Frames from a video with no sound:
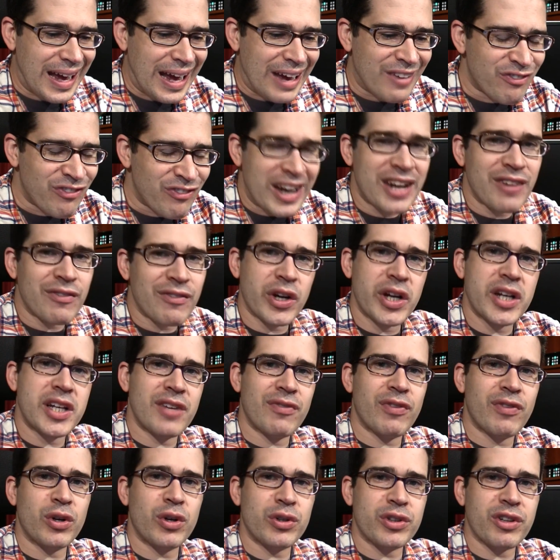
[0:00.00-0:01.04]
I find it very
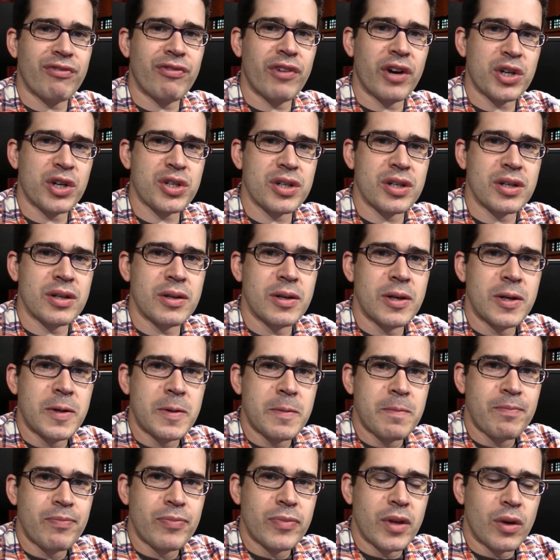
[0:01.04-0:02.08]
difficult to function
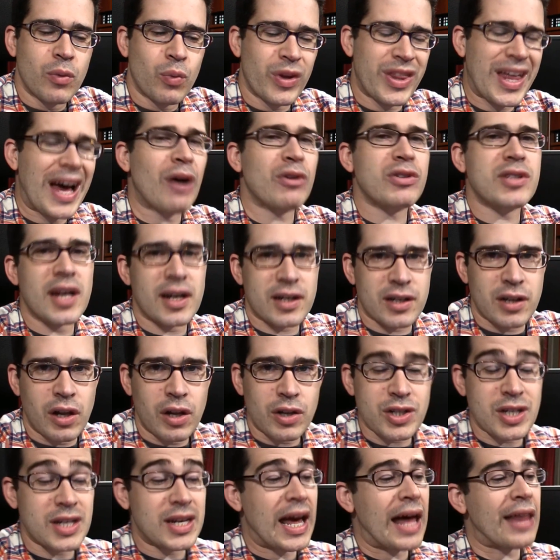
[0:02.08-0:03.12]
without
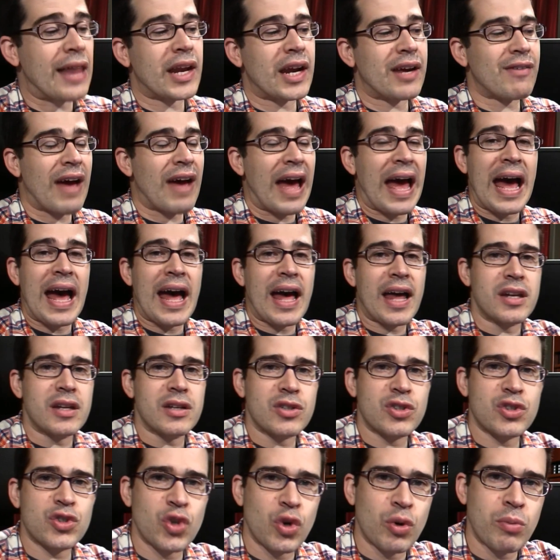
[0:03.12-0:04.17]
technology now that I've
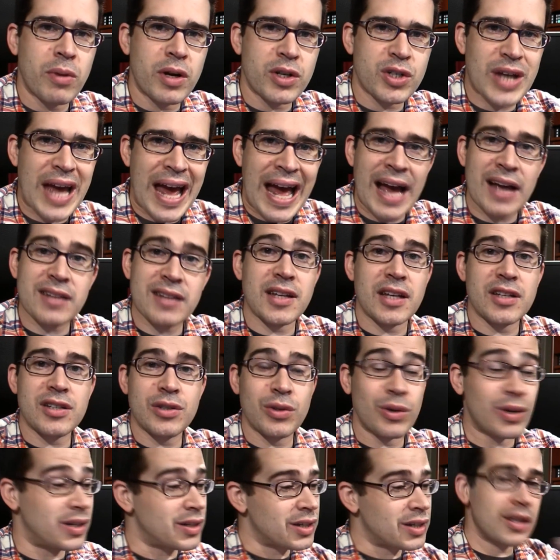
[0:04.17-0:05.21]
had so much access
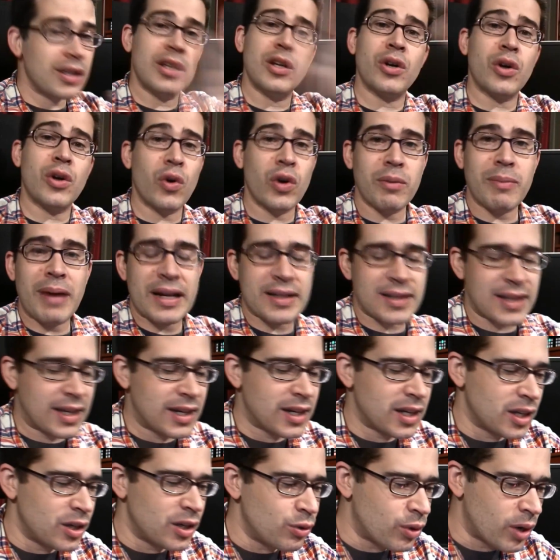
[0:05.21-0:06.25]
to it. You know, going back to
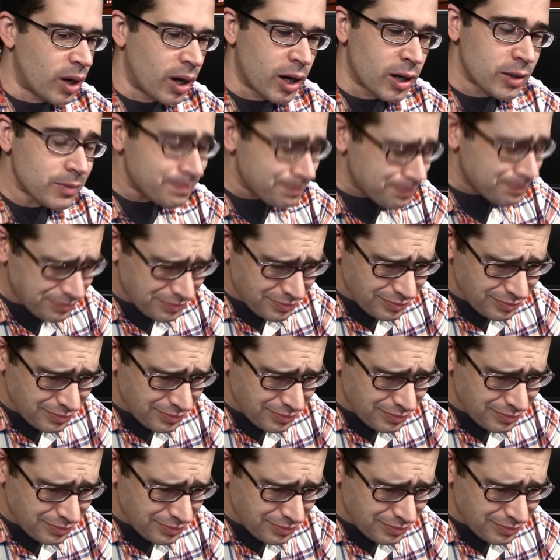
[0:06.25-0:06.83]
getting a new car.